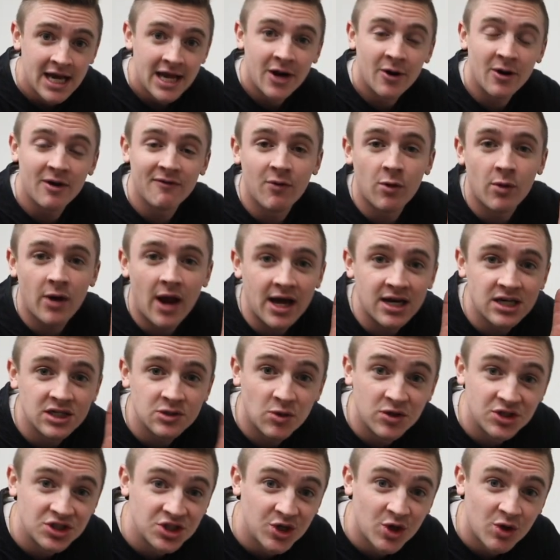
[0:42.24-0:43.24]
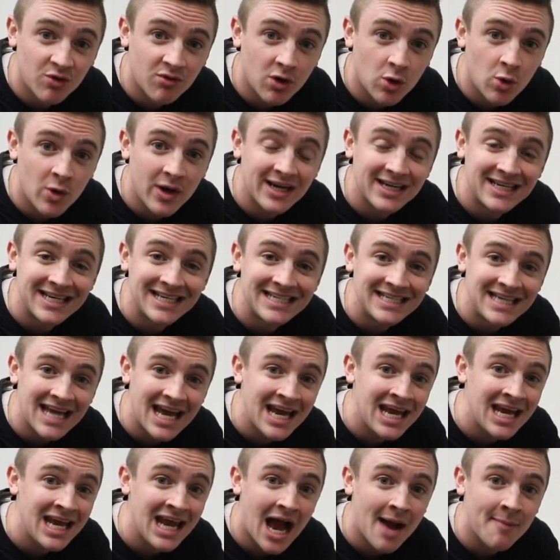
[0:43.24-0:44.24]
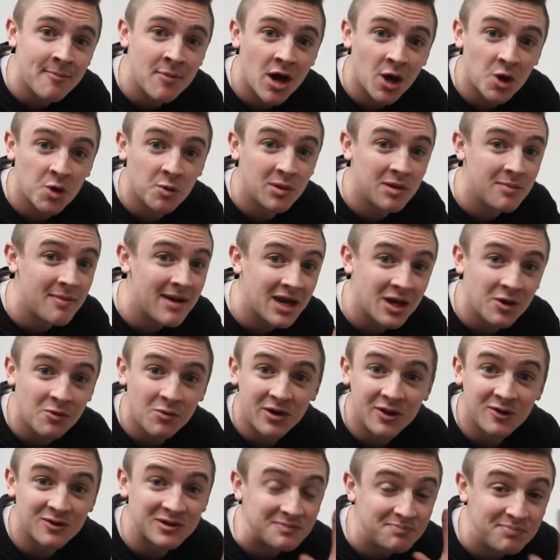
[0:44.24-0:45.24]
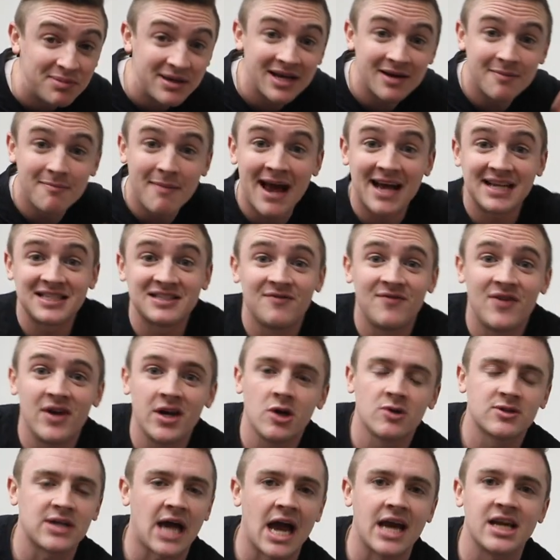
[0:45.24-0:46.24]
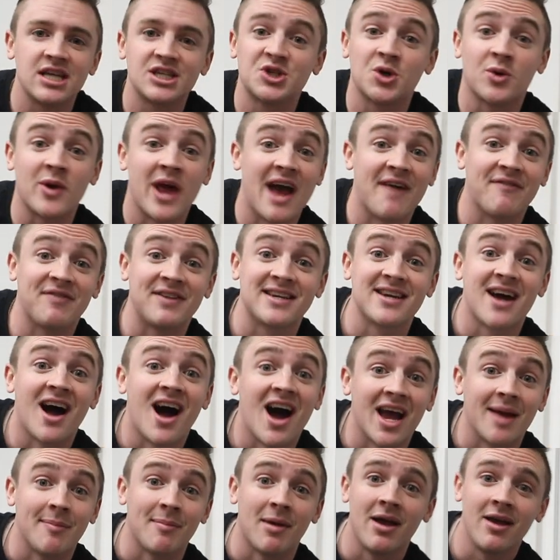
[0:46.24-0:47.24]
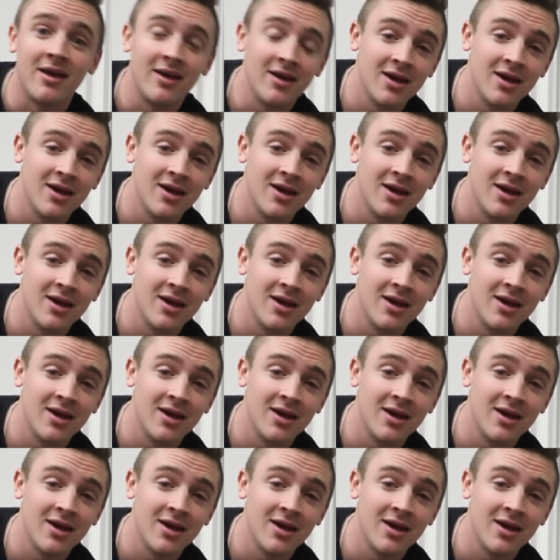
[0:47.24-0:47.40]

Now, everyone, I just want you to know real quick. Today, I'm not going to be making one of those big, massive videos. I just don't have the time.